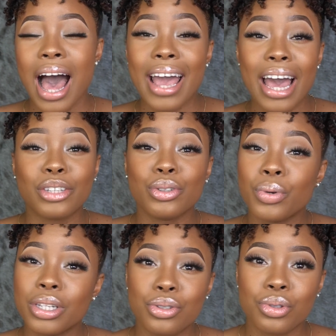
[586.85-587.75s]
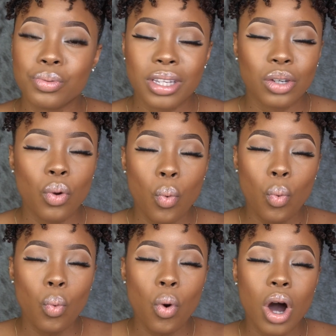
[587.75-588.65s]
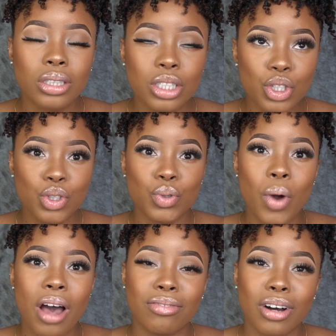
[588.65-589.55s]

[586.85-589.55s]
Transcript: I had no issues with it whatsoever.